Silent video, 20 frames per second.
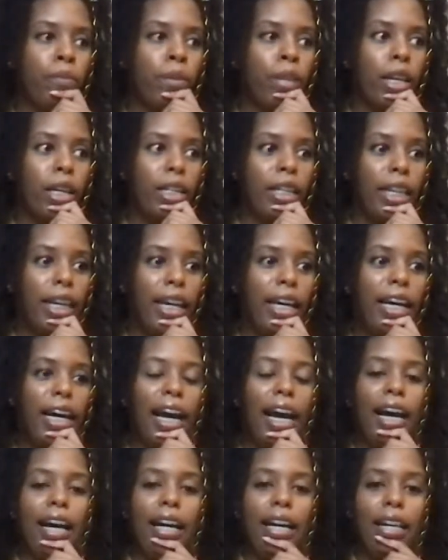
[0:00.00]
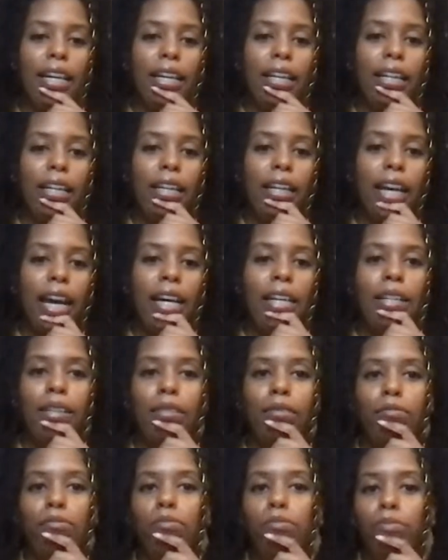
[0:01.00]
yeah, I
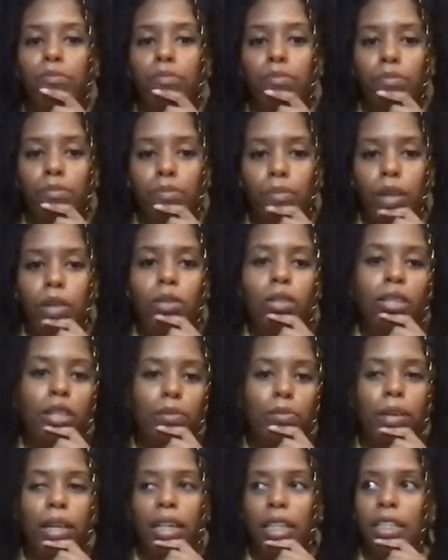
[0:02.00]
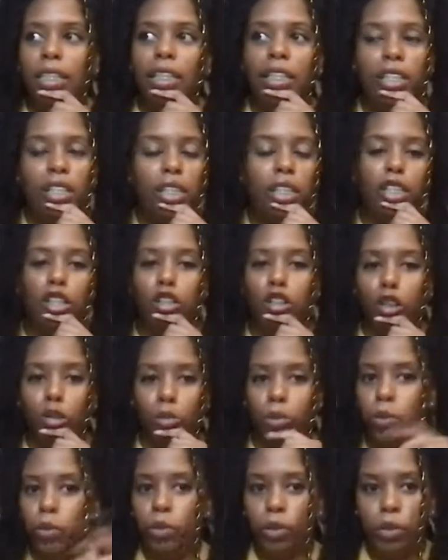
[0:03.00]
mostly pay attention to
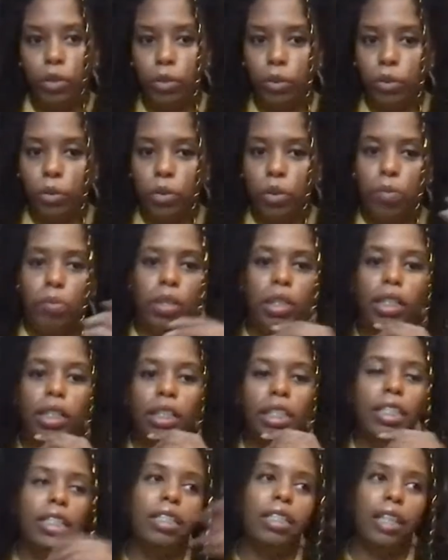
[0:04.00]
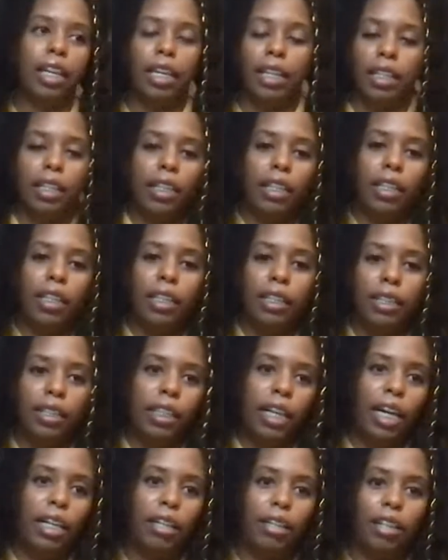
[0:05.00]
global news because like
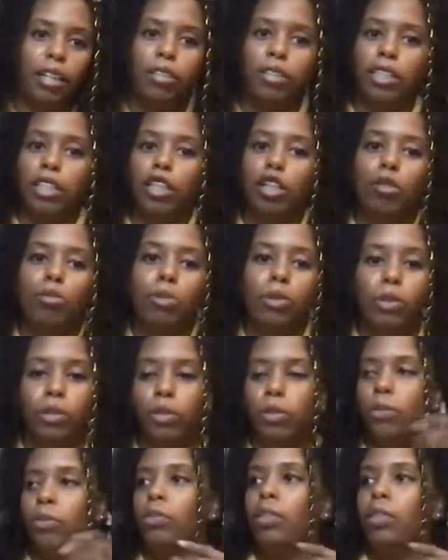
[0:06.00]
I don't know, it's global news.